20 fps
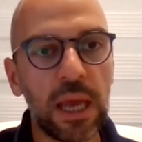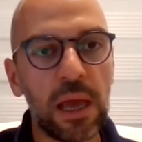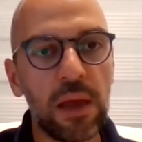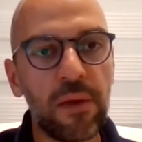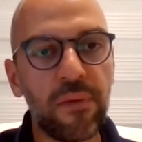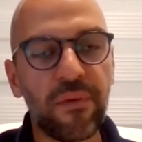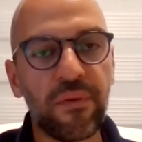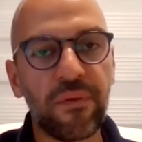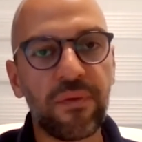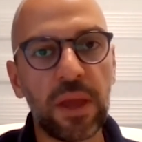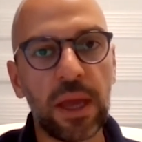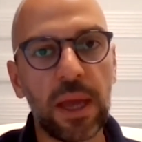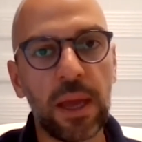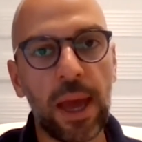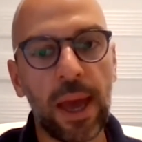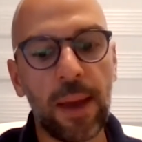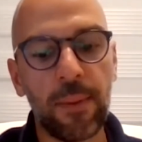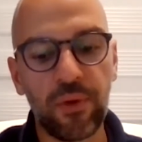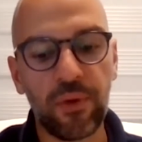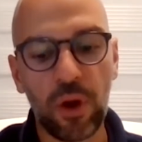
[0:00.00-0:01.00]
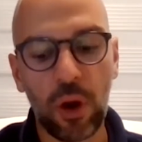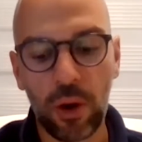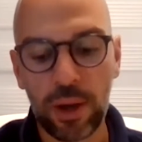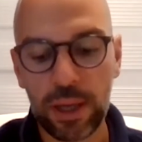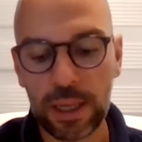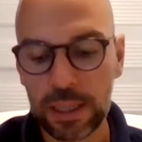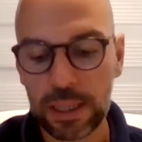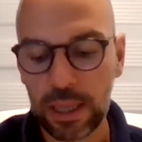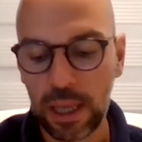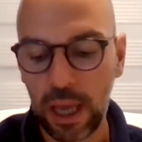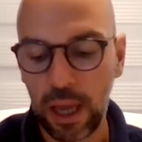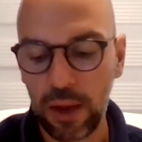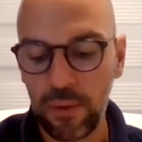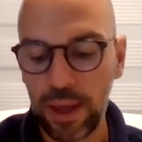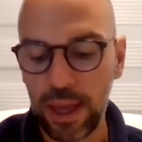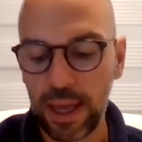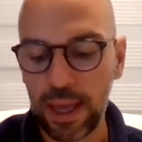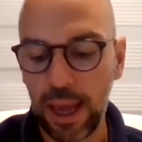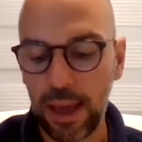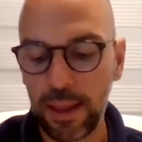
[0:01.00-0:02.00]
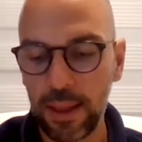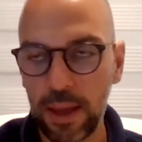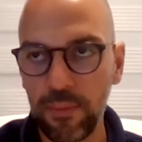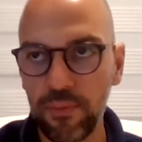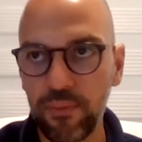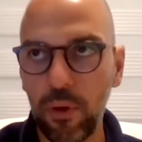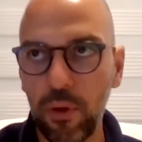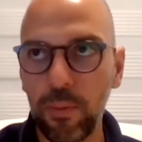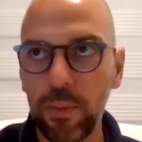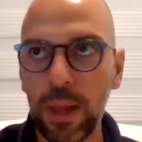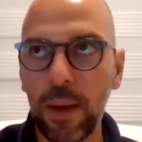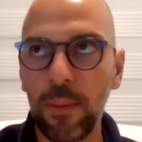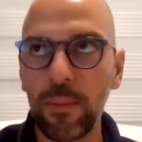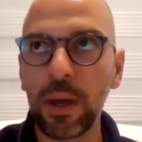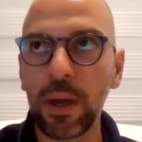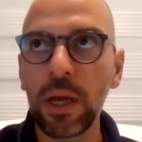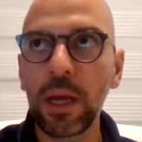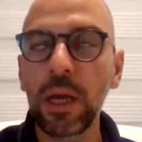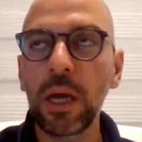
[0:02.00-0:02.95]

if the embryo is carrying any problem